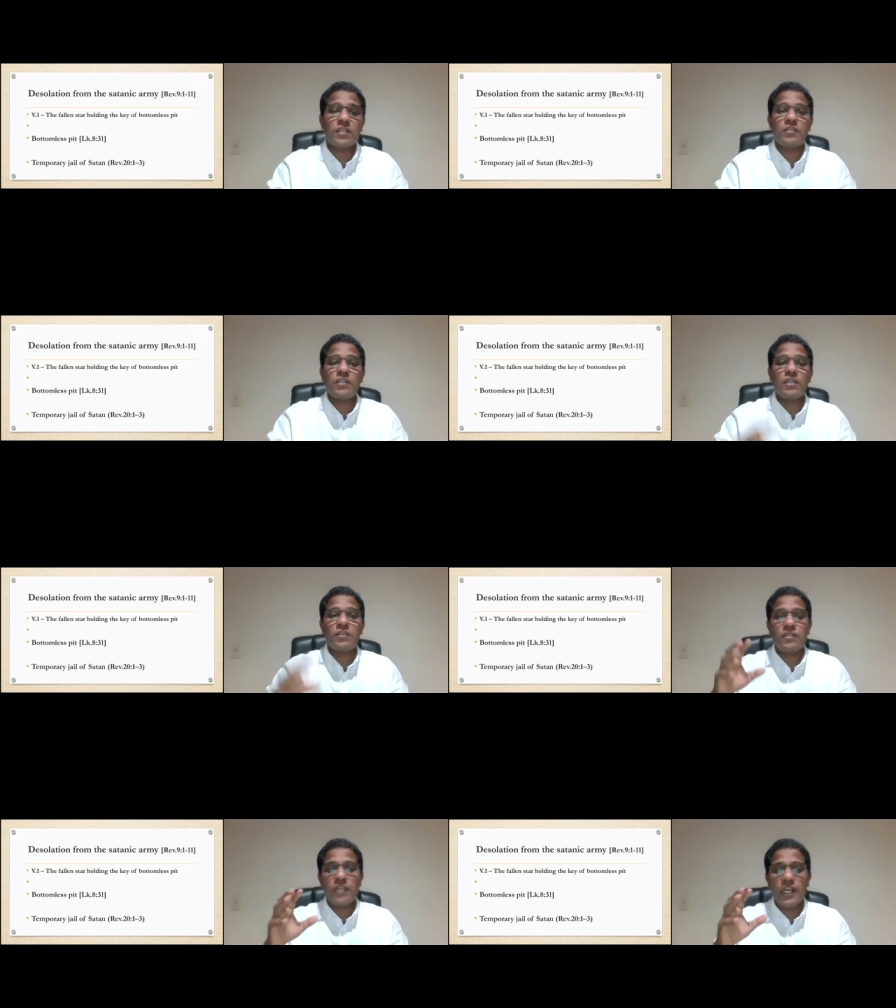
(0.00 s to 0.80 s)
And
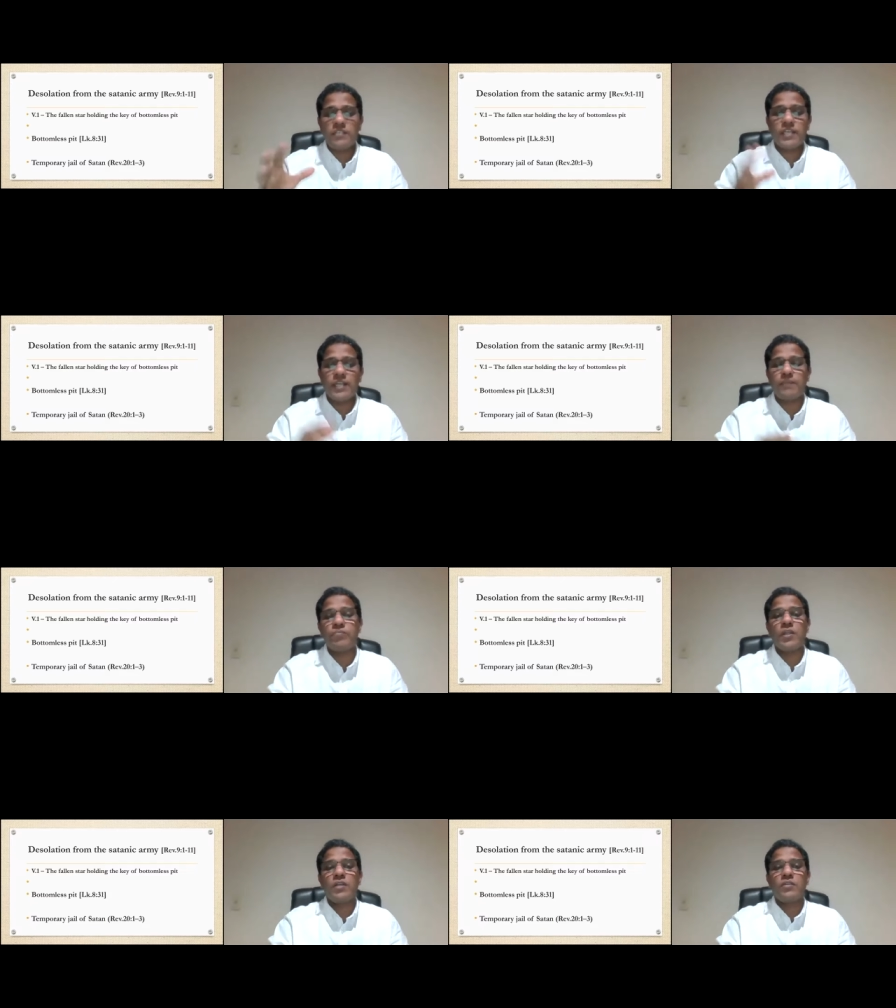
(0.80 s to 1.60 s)
in that time,
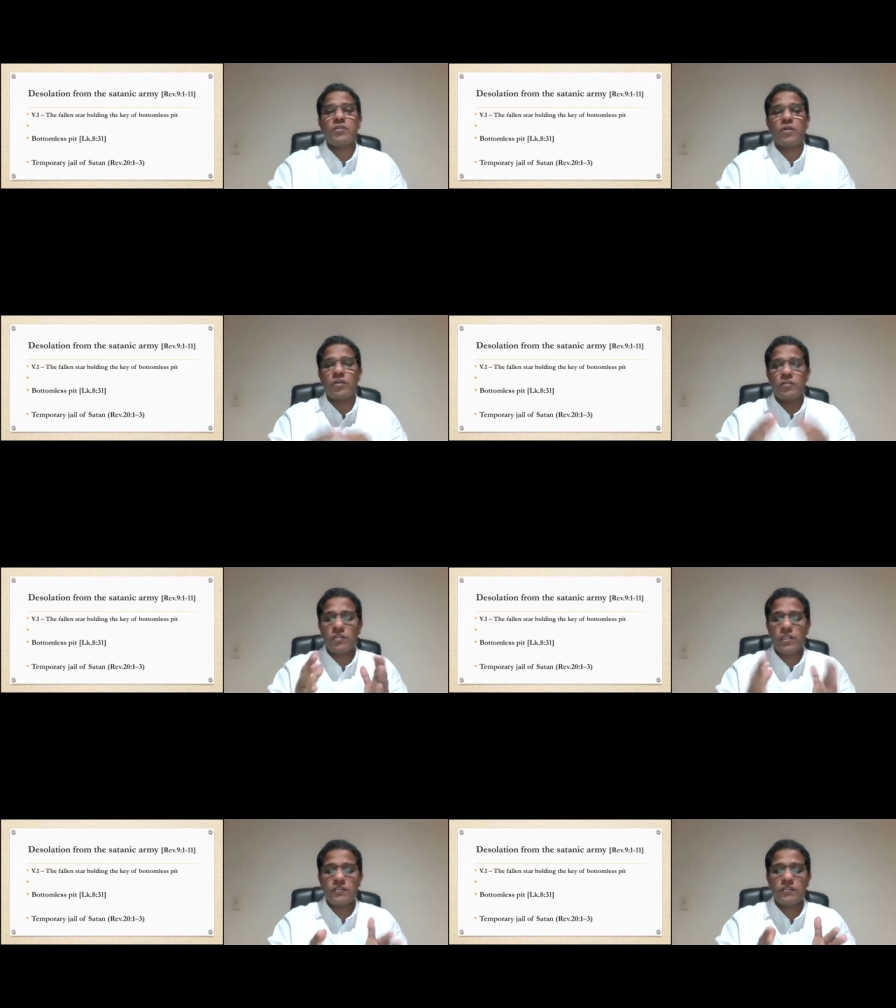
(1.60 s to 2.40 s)
so
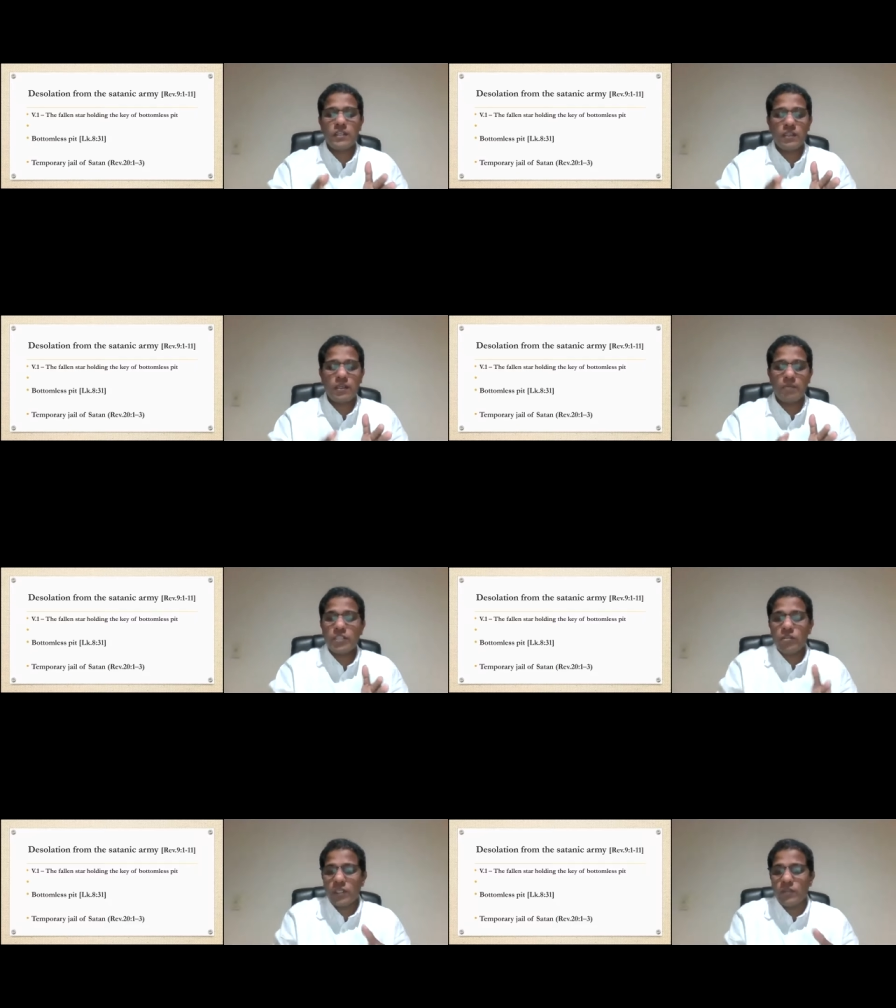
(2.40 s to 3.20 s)
these, uh, I mean,
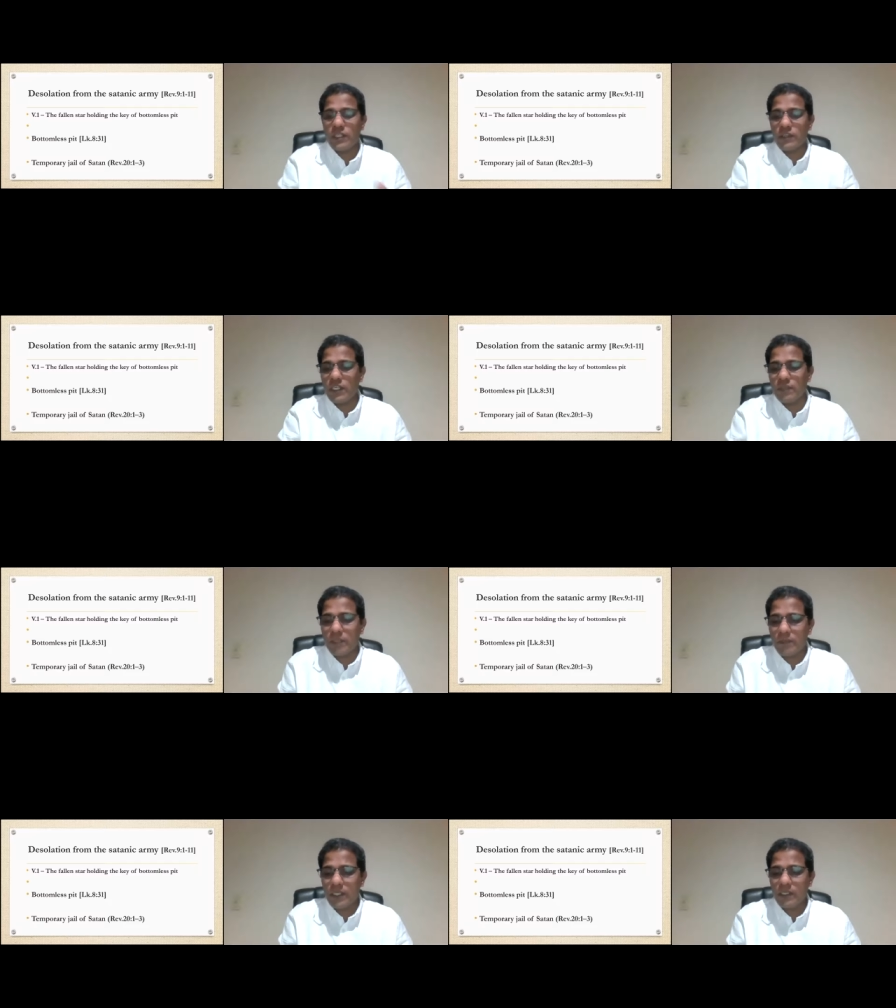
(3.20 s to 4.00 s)
you can, you can read
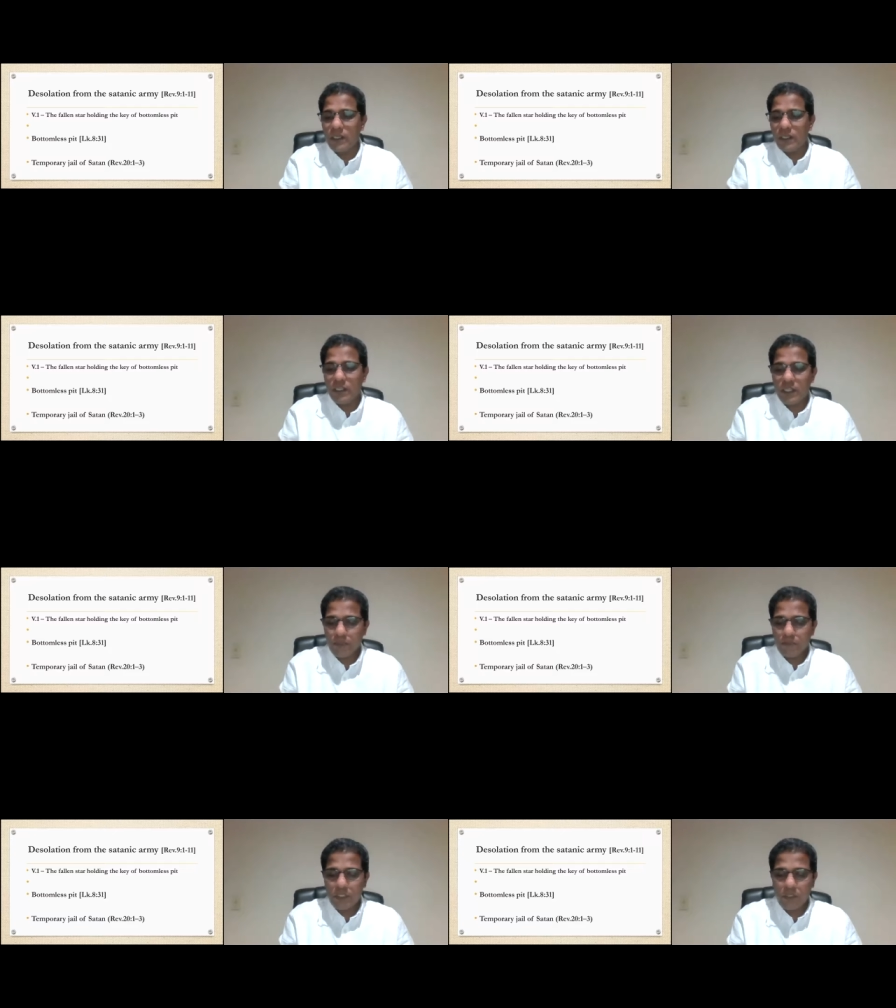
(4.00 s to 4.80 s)
maybe
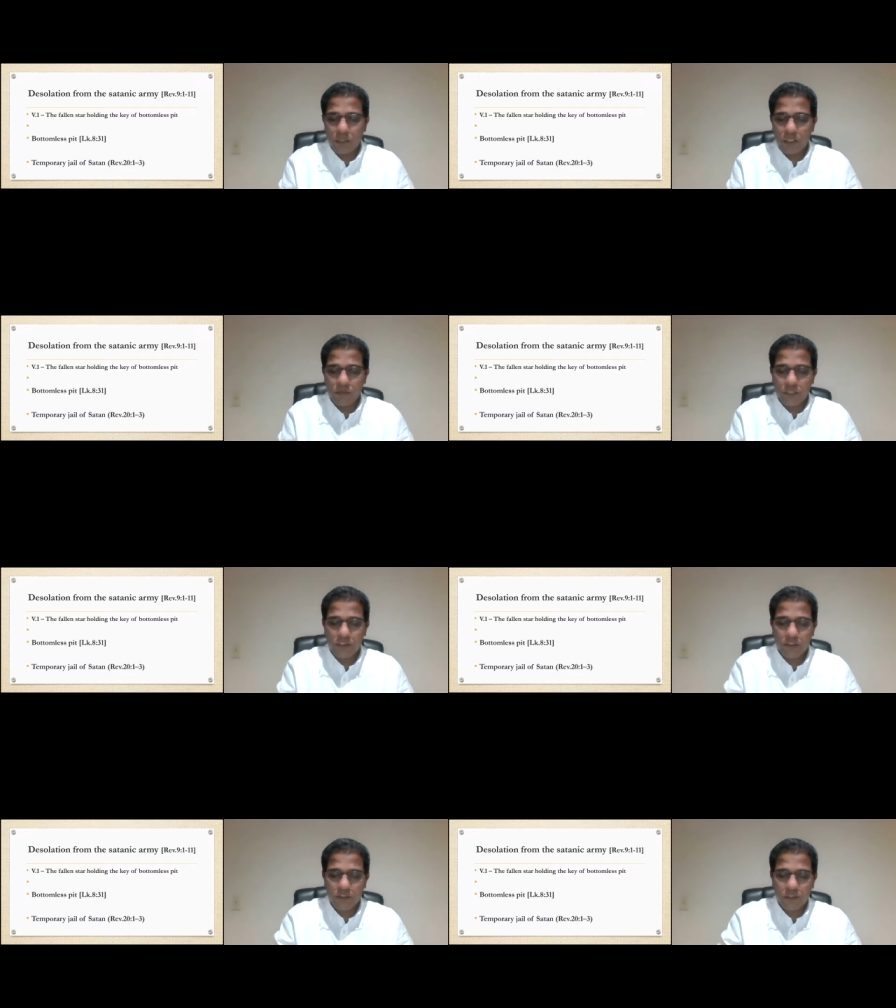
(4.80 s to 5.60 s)
that particular verses.